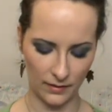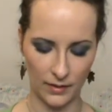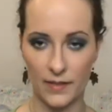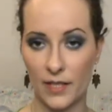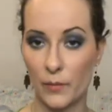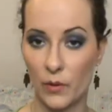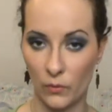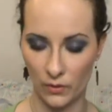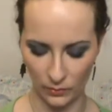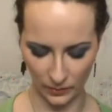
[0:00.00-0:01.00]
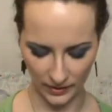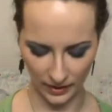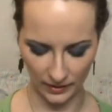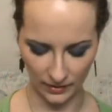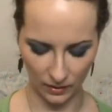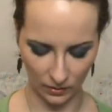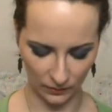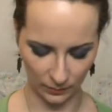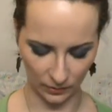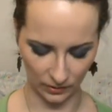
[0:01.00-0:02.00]
the Sigma one always eats a lot
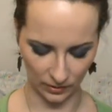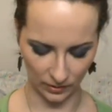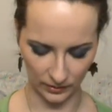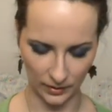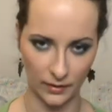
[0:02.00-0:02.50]
of product,